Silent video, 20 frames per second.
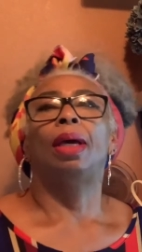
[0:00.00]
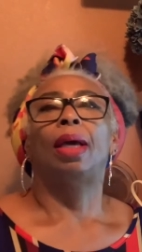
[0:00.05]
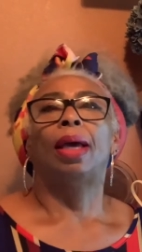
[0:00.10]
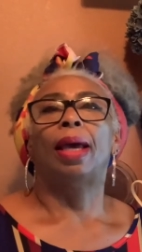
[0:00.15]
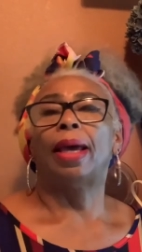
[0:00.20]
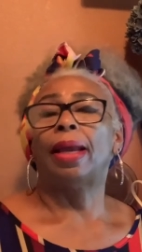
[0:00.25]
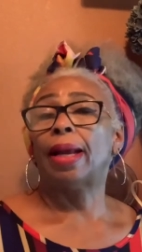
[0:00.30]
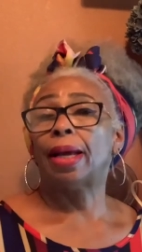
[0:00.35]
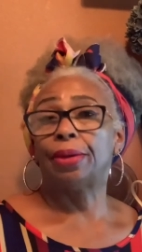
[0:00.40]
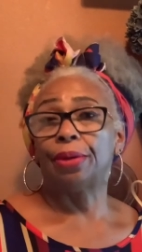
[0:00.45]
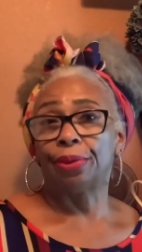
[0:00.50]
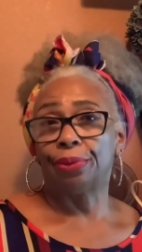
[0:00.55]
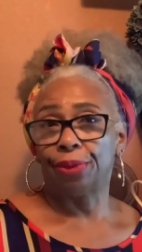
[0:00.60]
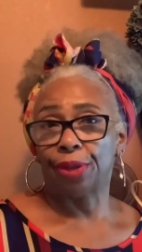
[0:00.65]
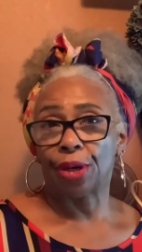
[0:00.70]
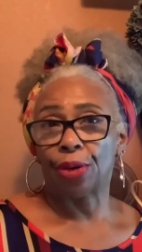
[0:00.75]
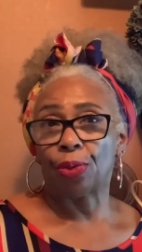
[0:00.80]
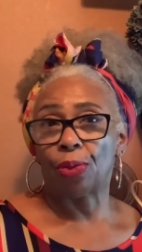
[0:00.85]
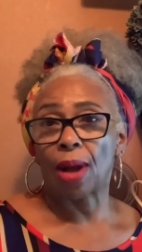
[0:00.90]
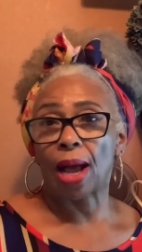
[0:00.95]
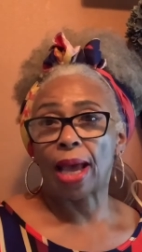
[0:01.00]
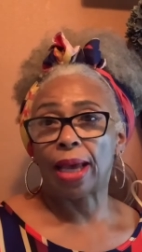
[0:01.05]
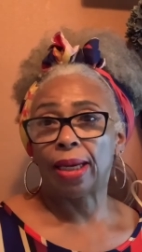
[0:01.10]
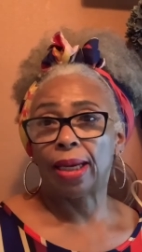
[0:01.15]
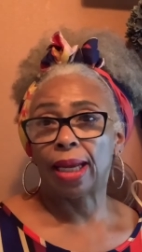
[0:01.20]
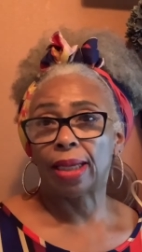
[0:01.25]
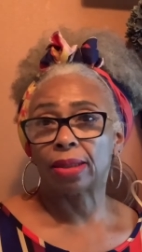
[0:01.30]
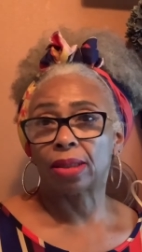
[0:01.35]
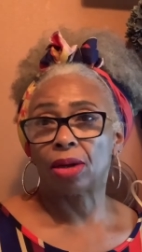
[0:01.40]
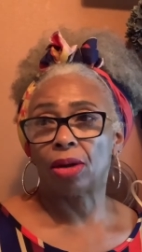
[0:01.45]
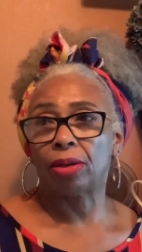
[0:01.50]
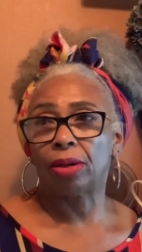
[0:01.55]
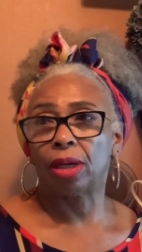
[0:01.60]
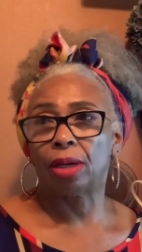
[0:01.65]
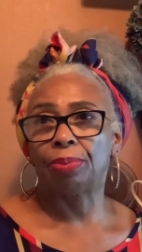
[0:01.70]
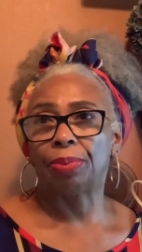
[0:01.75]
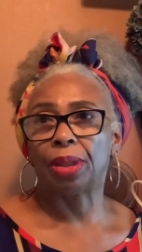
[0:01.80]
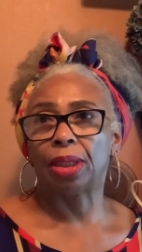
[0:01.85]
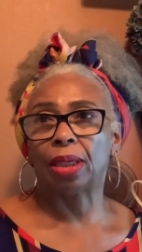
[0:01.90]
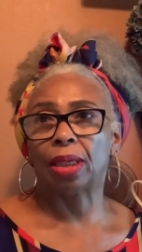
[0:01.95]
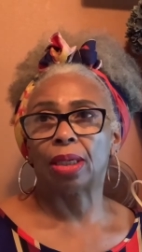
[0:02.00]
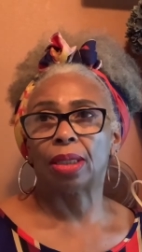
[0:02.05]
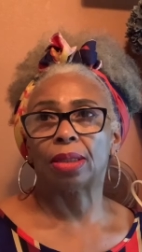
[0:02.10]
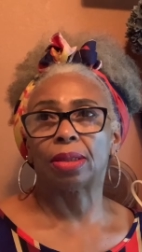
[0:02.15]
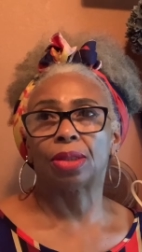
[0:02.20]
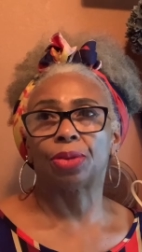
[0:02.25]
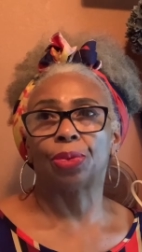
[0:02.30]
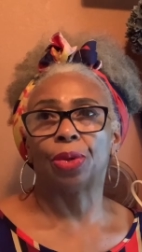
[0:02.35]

and I don't know why it has gone up because